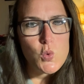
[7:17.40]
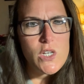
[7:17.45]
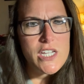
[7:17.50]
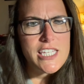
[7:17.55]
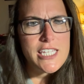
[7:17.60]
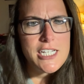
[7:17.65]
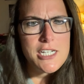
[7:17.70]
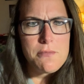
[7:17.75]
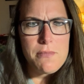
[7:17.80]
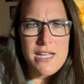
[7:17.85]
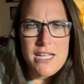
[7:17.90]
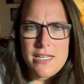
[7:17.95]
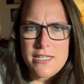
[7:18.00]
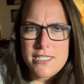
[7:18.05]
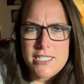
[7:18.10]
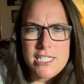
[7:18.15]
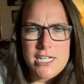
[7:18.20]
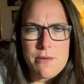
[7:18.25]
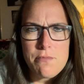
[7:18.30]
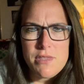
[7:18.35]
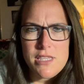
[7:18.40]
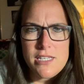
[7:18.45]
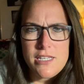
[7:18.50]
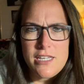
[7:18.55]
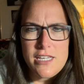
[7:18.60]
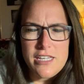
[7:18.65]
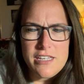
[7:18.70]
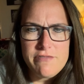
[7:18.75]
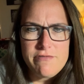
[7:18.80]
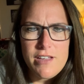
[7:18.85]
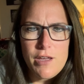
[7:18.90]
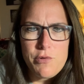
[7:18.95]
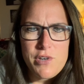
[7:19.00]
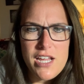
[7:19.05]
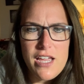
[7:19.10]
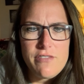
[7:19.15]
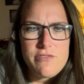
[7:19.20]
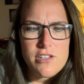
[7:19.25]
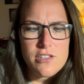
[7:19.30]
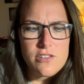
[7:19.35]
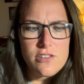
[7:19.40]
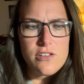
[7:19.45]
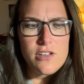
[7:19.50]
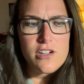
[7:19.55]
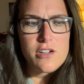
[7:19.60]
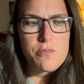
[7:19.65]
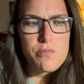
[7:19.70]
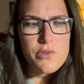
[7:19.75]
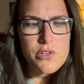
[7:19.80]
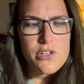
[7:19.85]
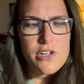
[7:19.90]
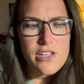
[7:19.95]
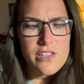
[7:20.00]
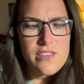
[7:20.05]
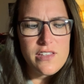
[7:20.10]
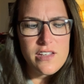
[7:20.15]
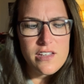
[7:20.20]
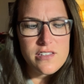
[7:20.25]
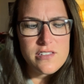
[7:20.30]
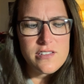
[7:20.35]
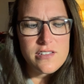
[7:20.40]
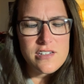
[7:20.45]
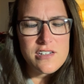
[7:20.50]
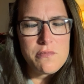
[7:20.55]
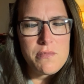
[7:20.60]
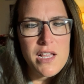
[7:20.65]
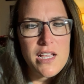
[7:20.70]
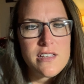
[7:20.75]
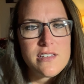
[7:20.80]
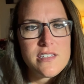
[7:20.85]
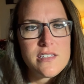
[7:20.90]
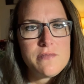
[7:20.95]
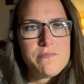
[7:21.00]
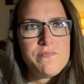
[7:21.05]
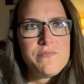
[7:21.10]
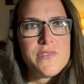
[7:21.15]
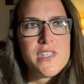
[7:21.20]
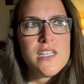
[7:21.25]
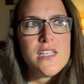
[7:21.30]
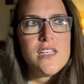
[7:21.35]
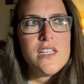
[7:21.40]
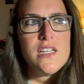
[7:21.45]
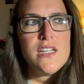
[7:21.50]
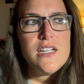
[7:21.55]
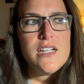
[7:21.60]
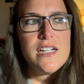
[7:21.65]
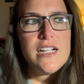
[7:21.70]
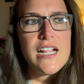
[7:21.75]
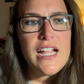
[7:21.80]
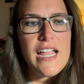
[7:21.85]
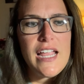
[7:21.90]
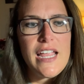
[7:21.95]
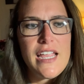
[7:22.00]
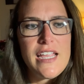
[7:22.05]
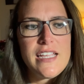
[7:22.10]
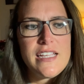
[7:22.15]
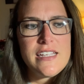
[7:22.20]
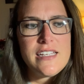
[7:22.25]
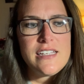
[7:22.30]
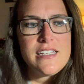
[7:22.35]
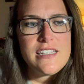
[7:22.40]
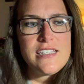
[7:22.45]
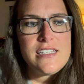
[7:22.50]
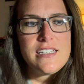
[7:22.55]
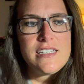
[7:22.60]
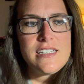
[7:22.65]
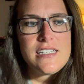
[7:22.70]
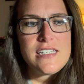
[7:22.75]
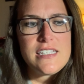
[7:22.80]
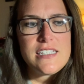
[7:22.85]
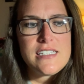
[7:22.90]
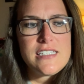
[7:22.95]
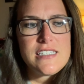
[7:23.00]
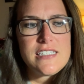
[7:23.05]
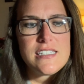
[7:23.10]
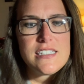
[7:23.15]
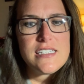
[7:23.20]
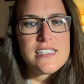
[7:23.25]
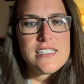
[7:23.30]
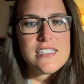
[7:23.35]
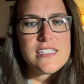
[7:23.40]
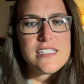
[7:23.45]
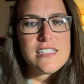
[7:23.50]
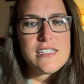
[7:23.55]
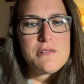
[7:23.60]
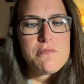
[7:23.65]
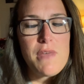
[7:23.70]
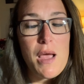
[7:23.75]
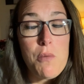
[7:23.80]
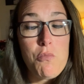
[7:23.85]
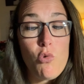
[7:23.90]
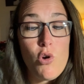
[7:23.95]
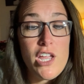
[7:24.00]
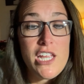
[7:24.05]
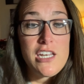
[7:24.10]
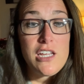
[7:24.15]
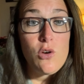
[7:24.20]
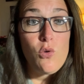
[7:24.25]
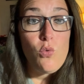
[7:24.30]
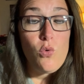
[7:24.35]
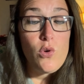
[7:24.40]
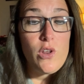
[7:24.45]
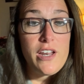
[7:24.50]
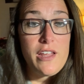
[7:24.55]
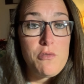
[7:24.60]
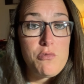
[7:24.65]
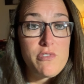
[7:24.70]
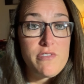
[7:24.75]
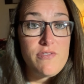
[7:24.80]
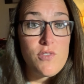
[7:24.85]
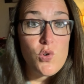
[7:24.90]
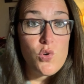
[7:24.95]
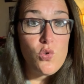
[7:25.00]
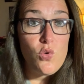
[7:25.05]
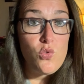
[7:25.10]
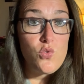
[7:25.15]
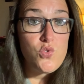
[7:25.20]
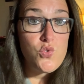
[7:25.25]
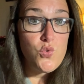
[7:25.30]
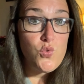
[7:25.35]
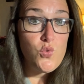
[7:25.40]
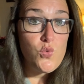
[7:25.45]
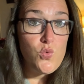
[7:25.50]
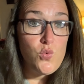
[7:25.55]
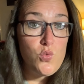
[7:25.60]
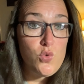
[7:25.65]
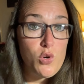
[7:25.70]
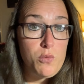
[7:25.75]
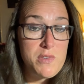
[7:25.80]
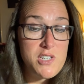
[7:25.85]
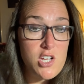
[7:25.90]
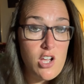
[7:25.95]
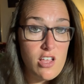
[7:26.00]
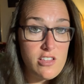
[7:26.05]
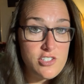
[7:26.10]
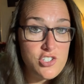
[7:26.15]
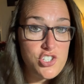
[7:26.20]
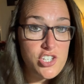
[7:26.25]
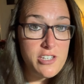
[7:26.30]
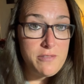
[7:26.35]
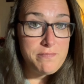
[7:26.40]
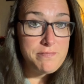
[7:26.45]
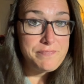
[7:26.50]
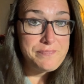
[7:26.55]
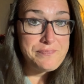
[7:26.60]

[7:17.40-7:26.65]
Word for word: clindamycin, I believe. I would have to look, but I think it's clindamycin. And I'm waiting on a referral to rheumatology